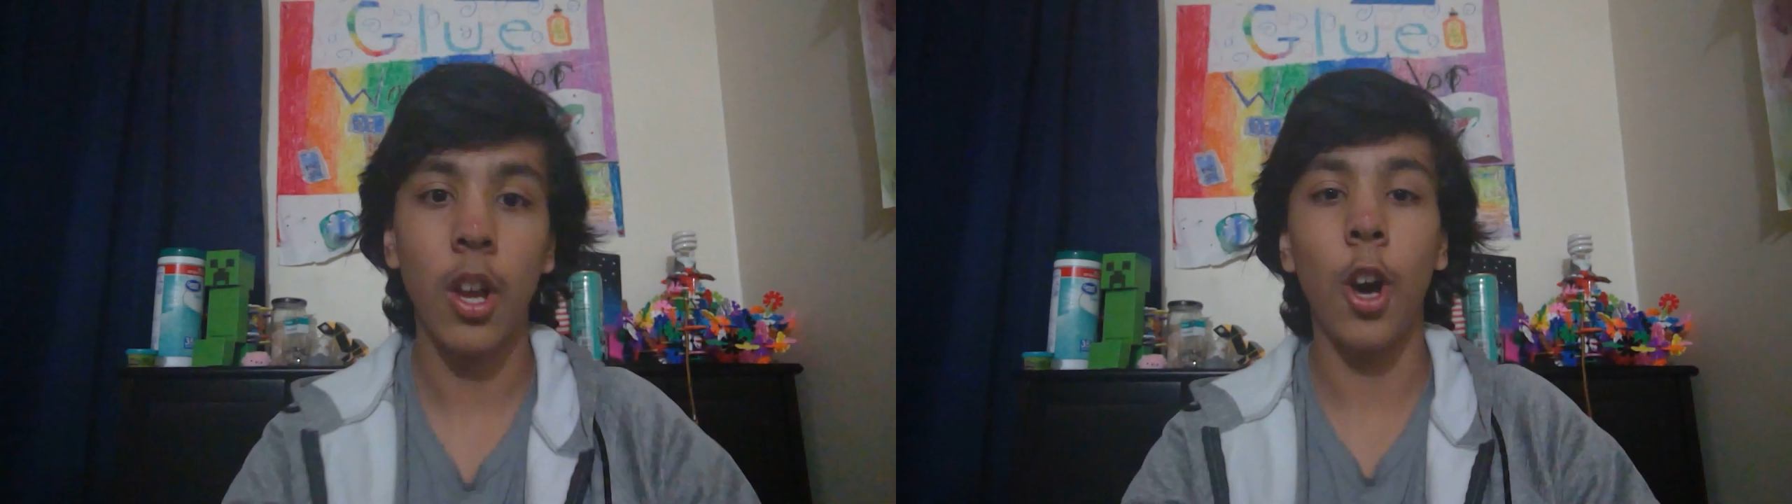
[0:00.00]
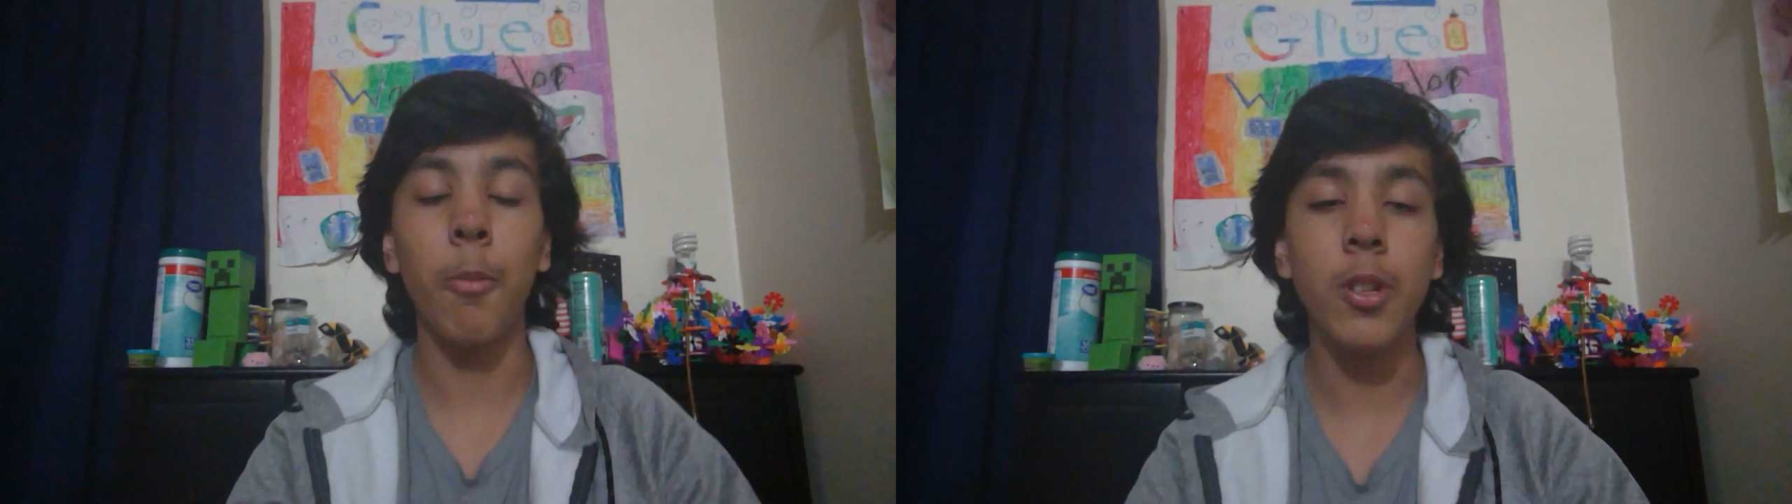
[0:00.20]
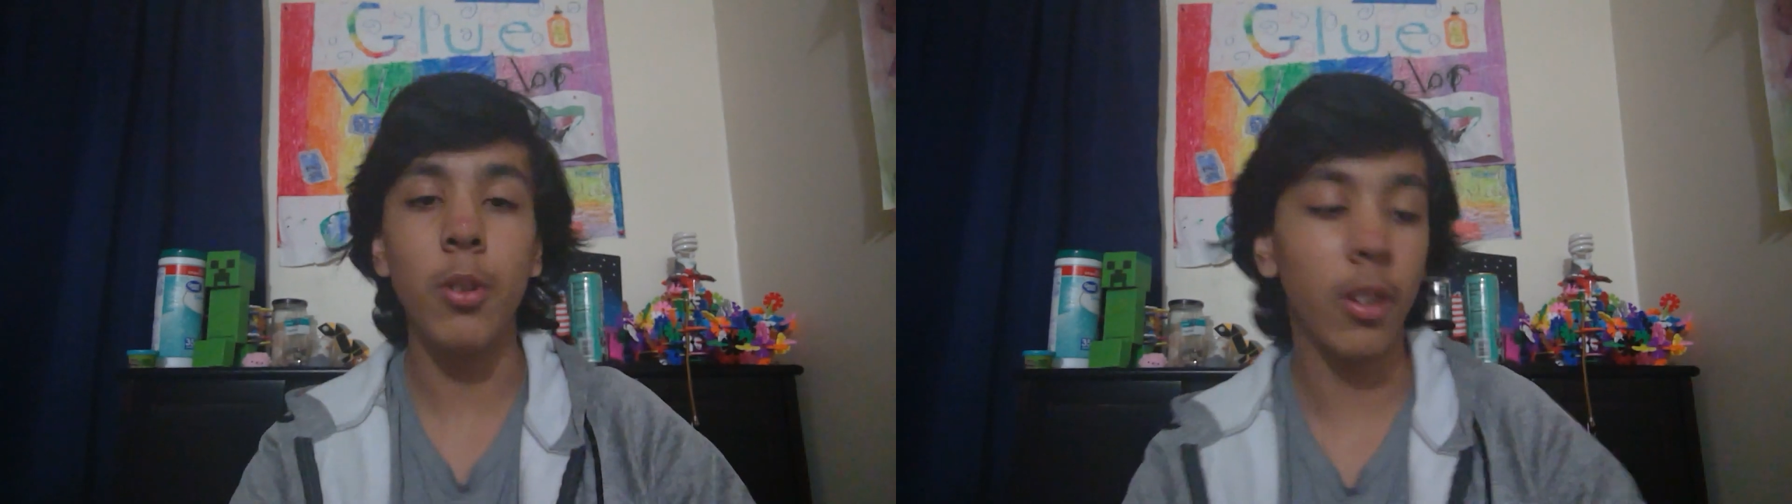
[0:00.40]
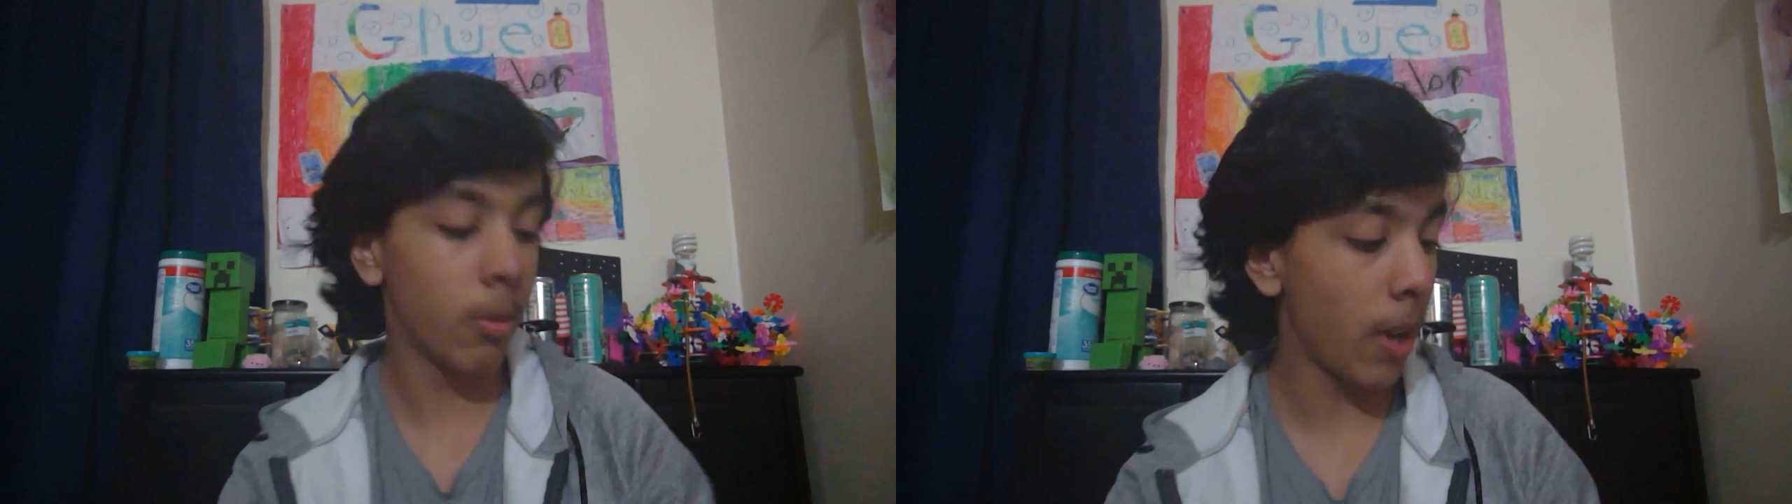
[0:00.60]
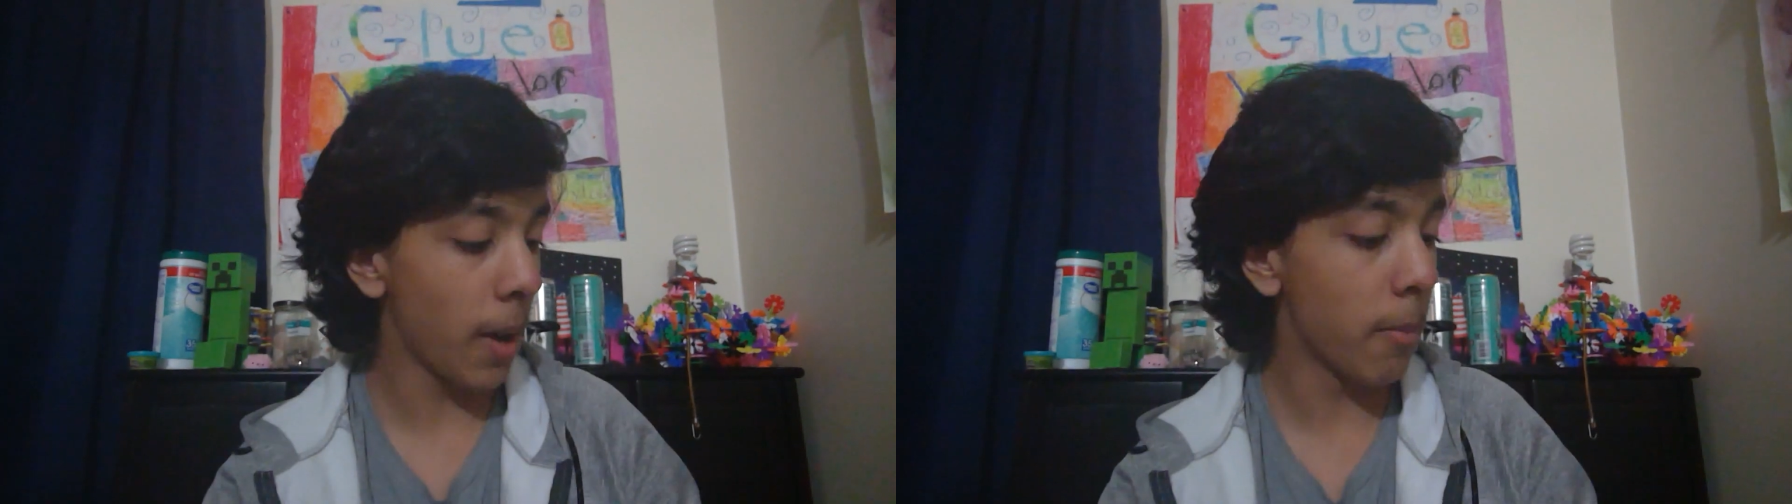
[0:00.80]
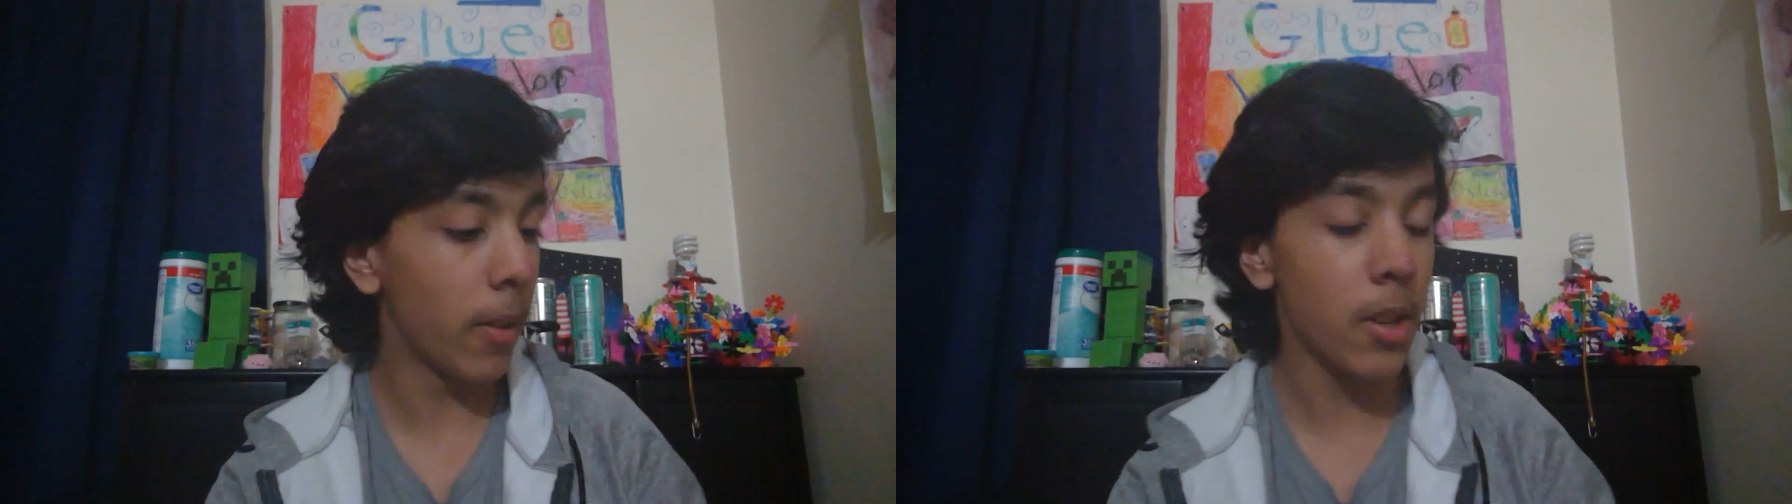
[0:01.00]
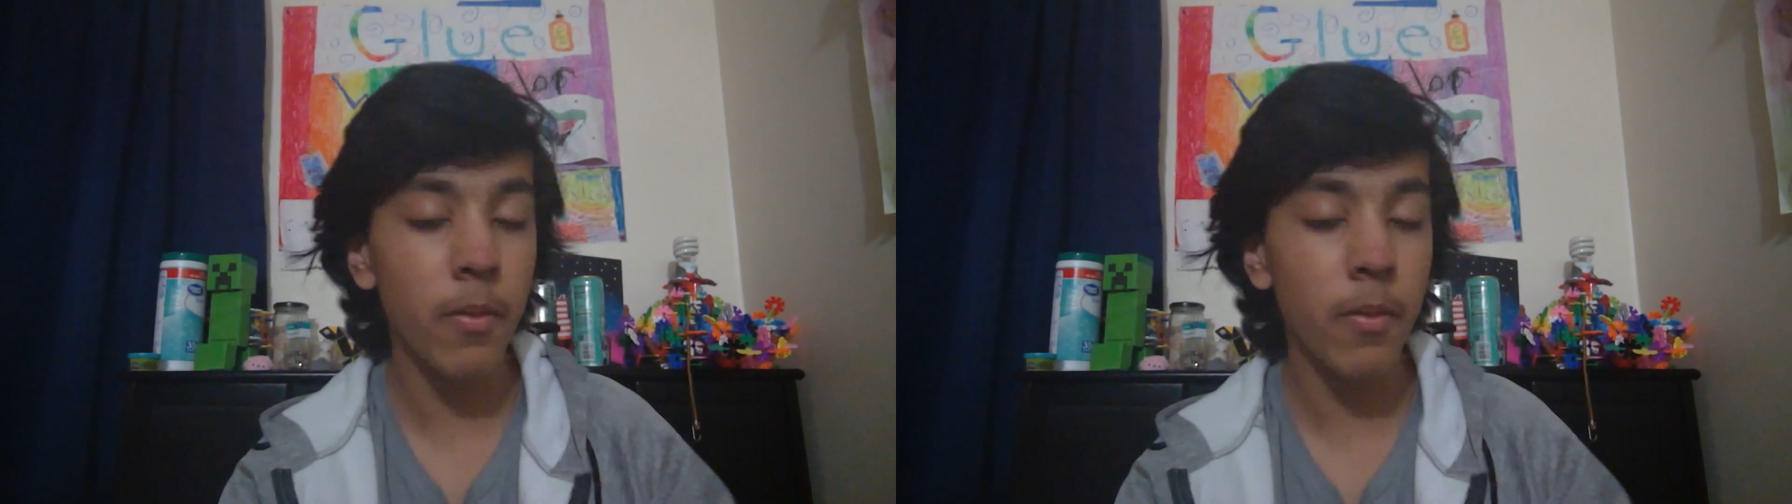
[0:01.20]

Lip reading: I'll be doing random funny